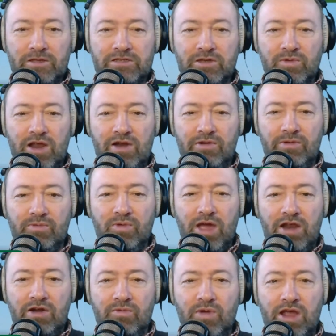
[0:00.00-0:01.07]
So
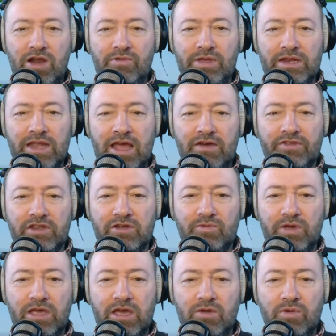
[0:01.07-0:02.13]
where are we now? Then?
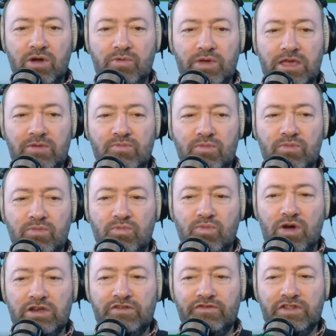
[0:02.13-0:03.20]
Are we in
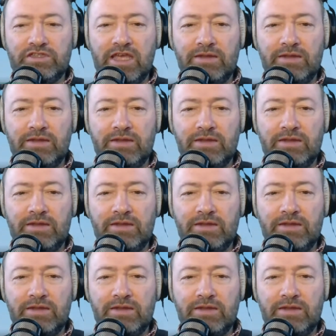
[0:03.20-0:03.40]
one of the